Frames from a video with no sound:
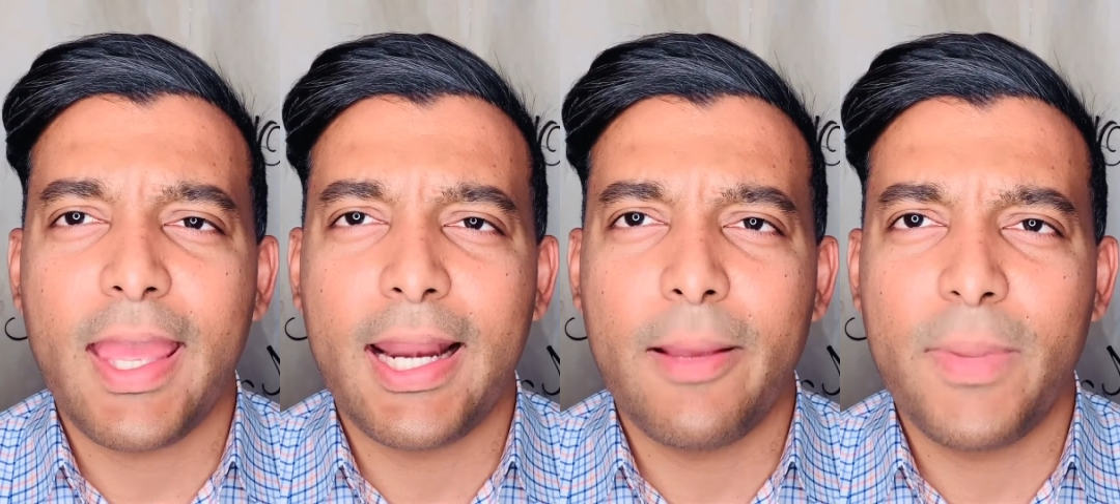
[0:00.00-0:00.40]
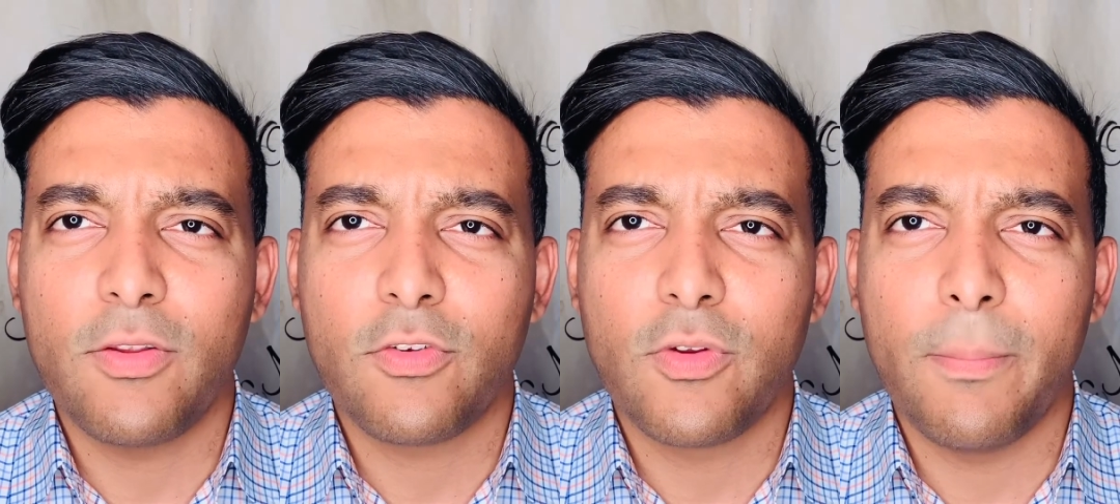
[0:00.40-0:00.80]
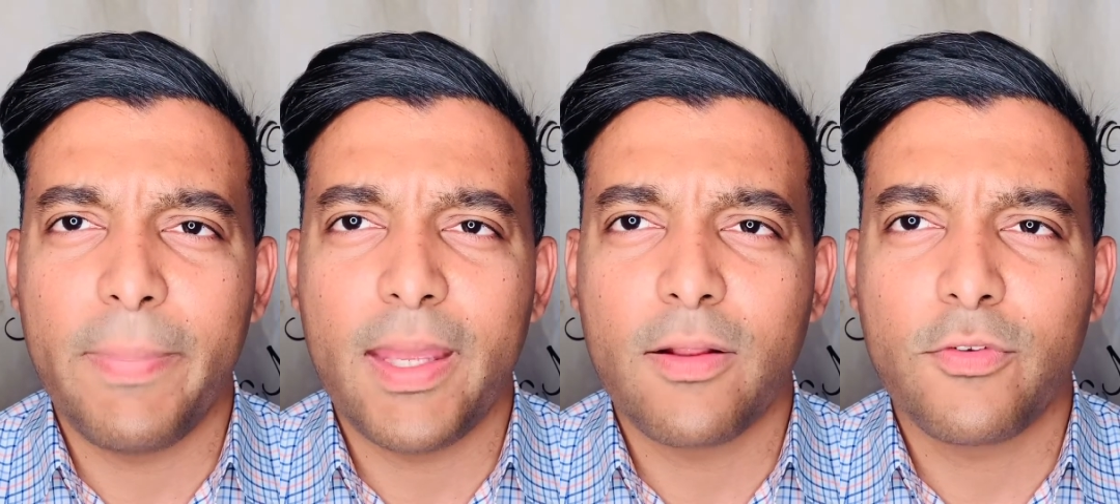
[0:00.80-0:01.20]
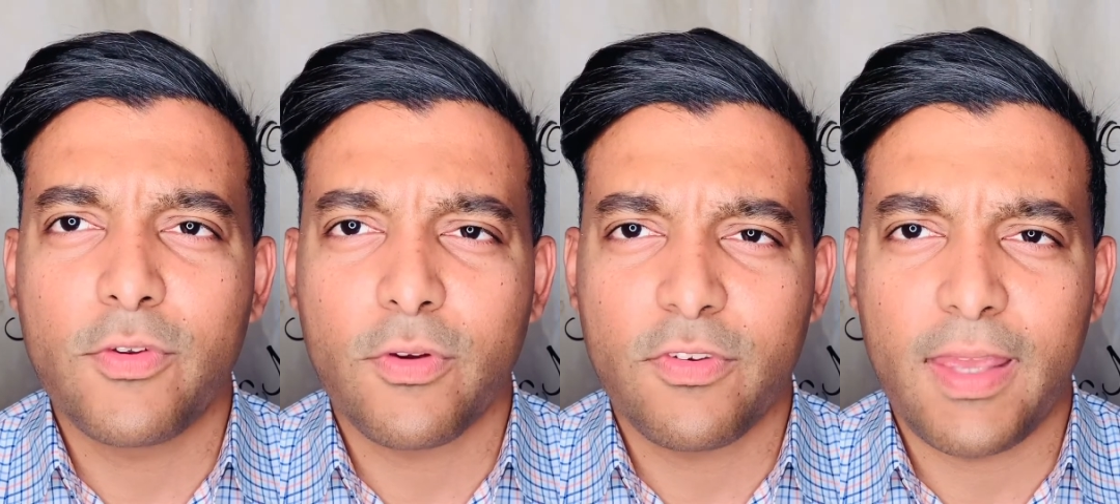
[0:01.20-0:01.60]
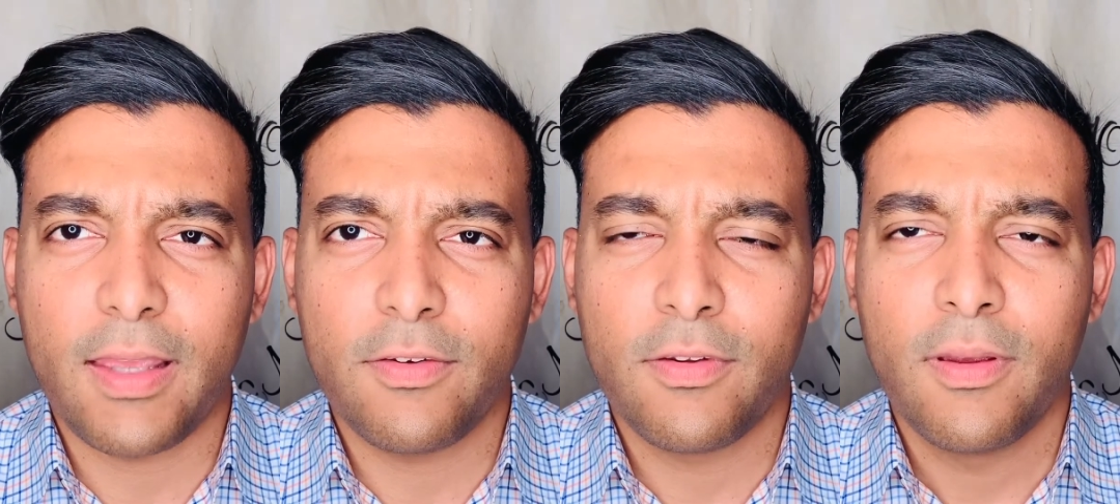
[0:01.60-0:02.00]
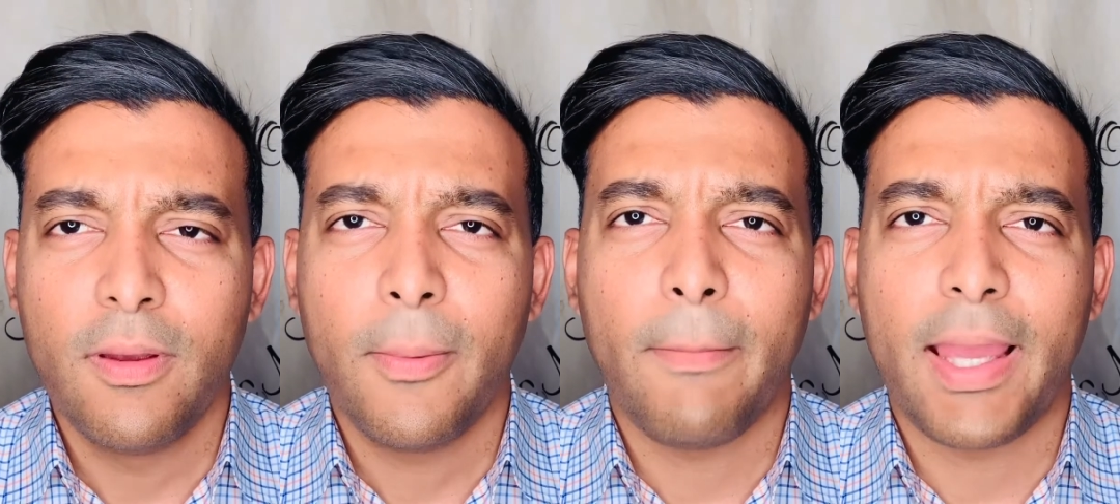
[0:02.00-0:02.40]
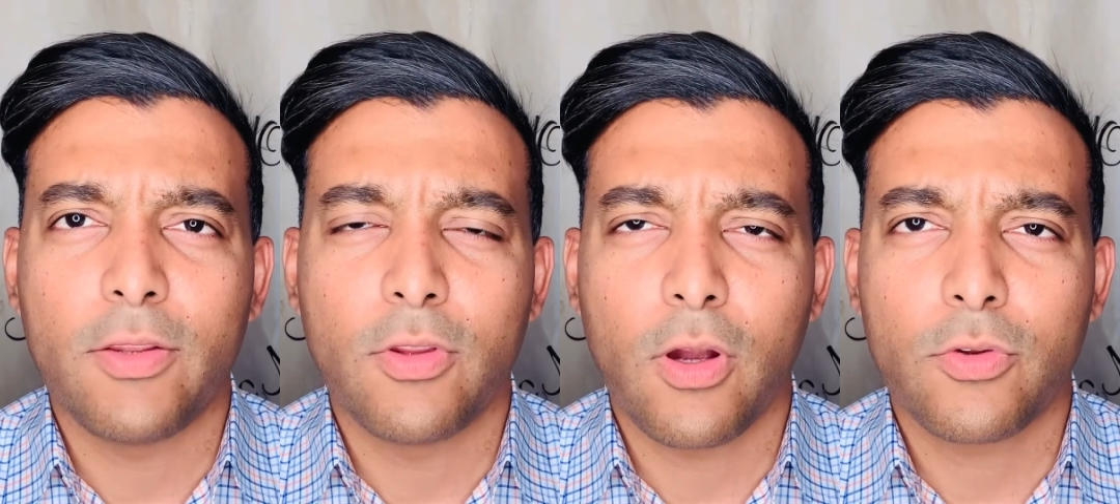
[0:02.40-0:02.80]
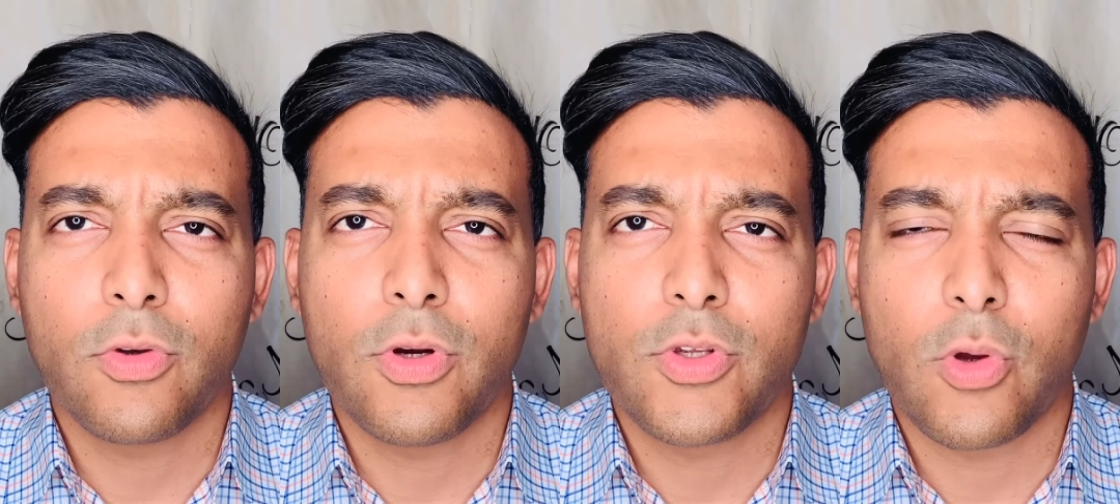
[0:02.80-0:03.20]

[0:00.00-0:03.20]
elements to build success by Dr.